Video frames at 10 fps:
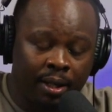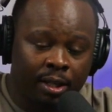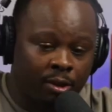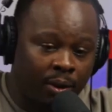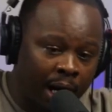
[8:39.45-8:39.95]

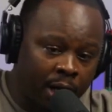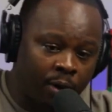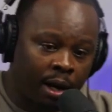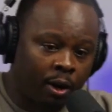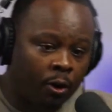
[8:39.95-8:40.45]
So how do
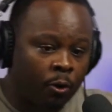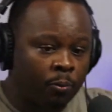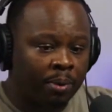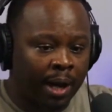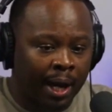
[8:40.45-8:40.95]
I go
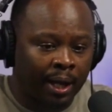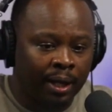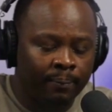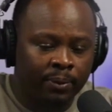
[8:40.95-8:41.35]
back